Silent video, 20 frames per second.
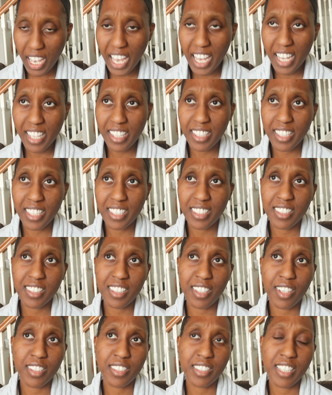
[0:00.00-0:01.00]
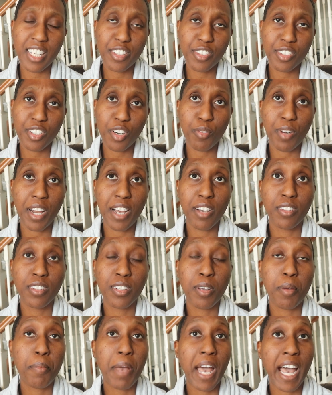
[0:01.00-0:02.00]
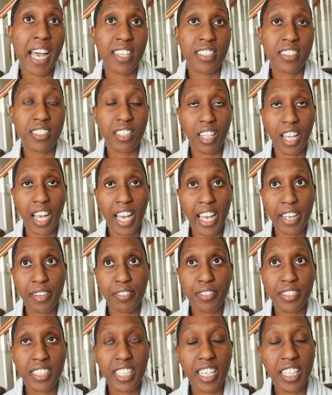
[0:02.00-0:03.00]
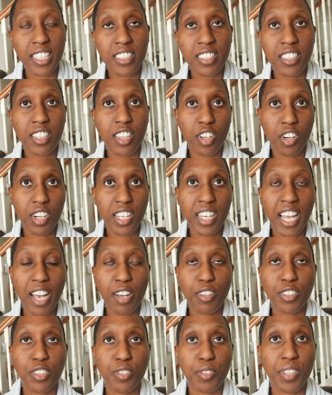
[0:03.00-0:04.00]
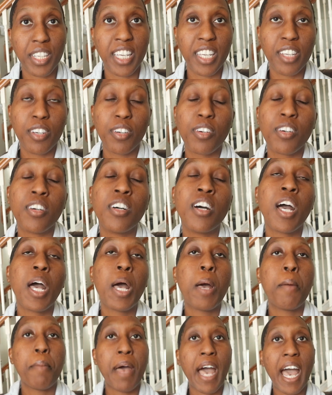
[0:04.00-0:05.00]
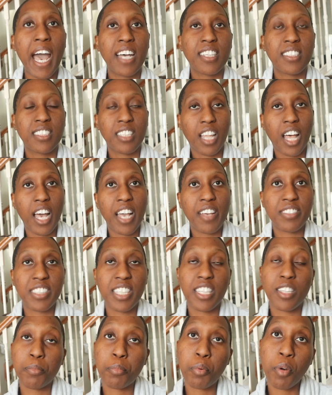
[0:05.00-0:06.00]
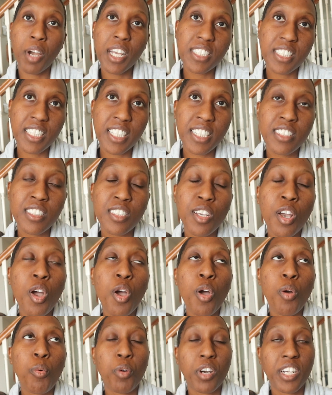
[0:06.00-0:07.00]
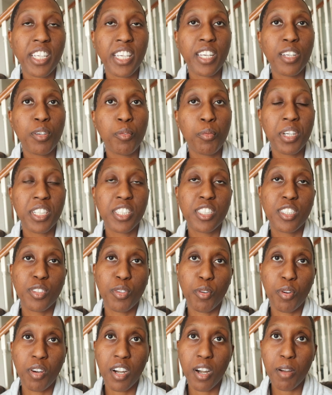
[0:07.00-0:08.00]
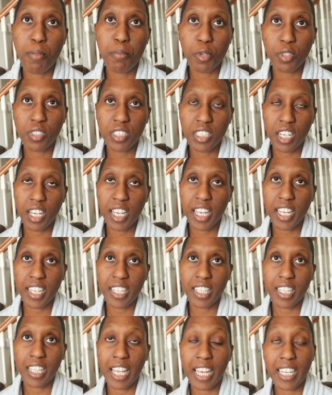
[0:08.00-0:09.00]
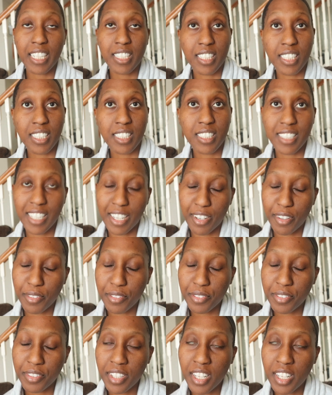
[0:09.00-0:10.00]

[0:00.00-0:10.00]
And this centered around past lives and learning how to heal past lives in the present, working with your multi-galactic self.